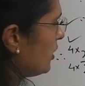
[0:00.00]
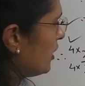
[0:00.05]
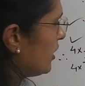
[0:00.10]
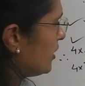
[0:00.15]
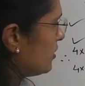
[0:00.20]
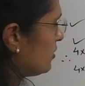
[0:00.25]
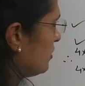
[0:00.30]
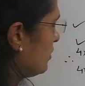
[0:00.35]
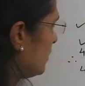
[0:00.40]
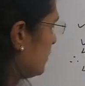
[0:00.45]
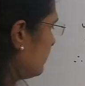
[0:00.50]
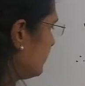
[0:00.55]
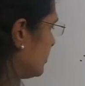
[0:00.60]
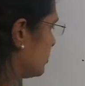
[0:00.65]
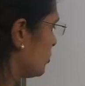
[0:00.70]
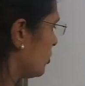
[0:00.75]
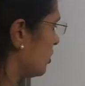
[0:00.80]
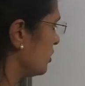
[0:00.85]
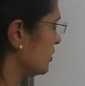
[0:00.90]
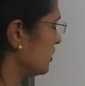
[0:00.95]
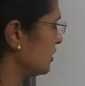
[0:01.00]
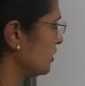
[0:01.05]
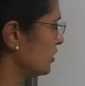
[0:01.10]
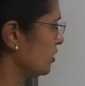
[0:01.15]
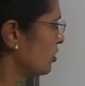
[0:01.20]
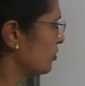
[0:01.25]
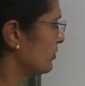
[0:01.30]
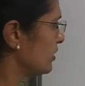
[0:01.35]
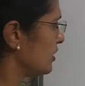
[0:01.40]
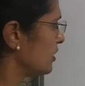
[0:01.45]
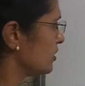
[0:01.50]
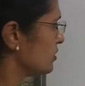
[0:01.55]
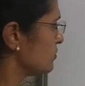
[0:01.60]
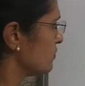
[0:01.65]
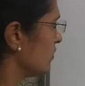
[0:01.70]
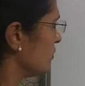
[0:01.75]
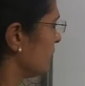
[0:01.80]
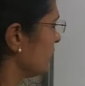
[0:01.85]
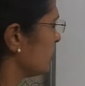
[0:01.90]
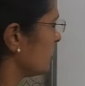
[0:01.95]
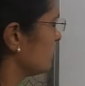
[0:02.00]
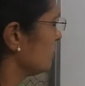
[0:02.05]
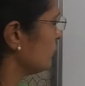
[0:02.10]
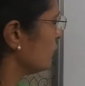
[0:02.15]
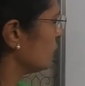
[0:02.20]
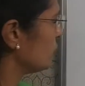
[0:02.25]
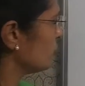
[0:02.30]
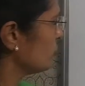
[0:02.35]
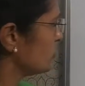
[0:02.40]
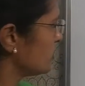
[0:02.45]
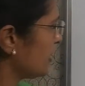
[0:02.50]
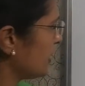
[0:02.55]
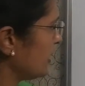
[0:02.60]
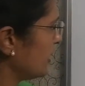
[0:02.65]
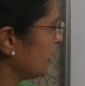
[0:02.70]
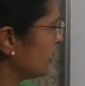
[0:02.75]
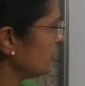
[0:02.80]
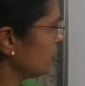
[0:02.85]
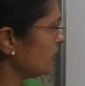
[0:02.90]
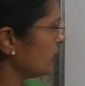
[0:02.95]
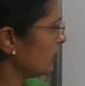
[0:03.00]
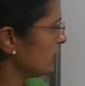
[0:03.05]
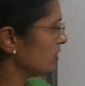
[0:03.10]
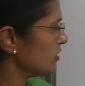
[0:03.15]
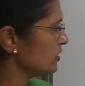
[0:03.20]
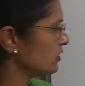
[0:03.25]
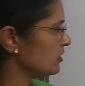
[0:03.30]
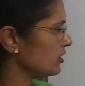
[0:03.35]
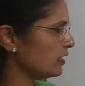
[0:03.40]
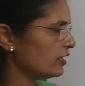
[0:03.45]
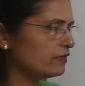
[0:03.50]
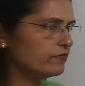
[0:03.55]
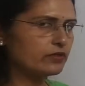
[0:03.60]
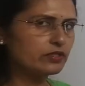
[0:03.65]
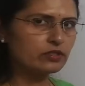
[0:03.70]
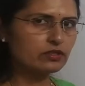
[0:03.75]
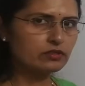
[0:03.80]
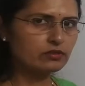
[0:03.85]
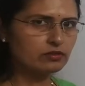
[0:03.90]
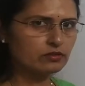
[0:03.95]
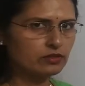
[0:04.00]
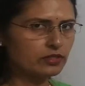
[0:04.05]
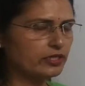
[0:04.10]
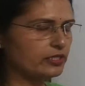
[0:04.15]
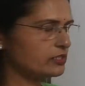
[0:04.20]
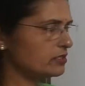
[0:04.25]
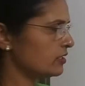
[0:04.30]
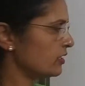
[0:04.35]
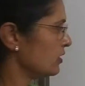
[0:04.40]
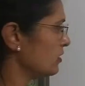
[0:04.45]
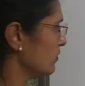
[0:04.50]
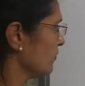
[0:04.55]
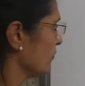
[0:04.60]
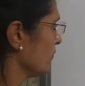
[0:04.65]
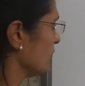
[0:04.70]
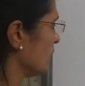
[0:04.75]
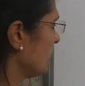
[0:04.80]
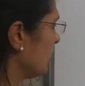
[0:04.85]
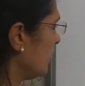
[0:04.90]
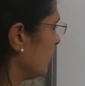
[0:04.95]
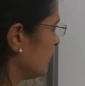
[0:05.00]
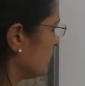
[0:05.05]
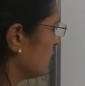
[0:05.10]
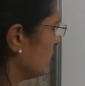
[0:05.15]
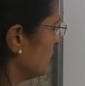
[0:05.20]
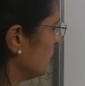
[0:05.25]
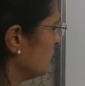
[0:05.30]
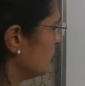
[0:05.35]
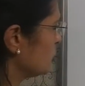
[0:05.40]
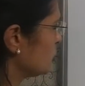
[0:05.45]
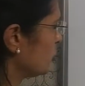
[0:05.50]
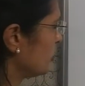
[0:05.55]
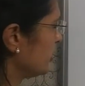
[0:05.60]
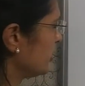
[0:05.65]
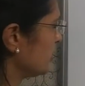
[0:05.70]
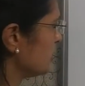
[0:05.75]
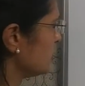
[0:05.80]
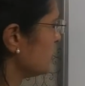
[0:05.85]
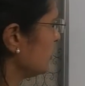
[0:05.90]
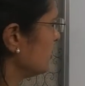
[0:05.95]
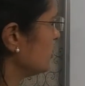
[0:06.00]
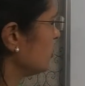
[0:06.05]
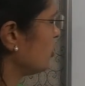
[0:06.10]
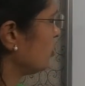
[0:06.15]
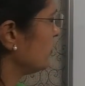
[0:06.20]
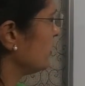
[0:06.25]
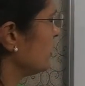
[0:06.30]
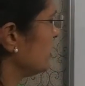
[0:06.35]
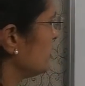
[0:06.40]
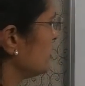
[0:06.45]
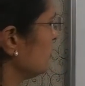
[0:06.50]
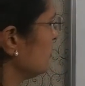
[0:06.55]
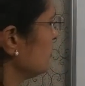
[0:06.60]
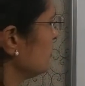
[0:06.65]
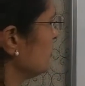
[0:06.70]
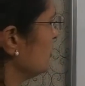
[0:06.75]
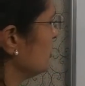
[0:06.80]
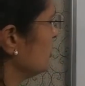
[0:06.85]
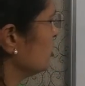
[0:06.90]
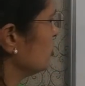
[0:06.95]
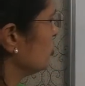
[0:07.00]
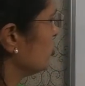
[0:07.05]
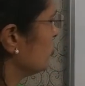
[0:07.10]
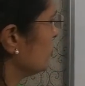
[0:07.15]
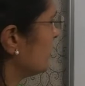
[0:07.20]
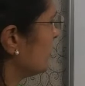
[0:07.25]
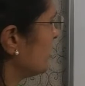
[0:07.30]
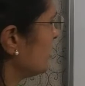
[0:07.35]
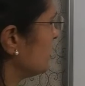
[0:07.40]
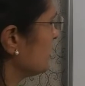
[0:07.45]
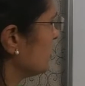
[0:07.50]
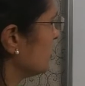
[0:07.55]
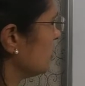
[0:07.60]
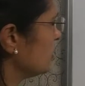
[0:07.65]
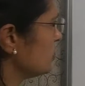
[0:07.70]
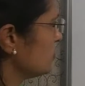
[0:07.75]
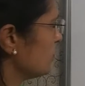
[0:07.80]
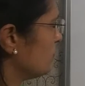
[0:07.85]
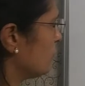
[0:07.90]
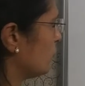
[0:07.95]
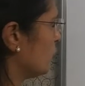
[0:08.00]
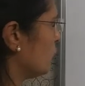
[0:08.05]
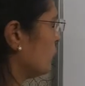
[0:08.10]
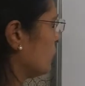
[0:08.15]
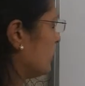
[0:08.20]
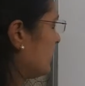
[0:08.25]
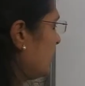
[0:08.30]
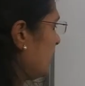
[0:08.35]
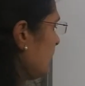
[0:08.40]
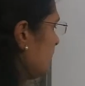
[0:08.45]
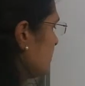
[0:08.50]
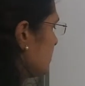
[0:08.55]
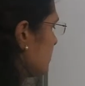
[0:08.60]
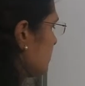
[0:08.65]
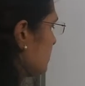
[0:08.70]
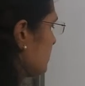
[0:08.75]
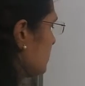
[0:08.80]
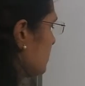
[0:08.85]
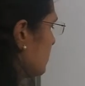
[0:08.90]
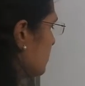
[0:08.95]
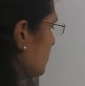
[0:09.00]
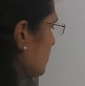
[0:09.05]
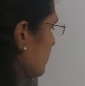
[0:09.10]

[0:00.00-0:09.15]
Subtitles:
8. It means all the denominators will become 4 2s are 8, 8 here and 1 8s are 8. So 8 is the denominator, numerator is 4x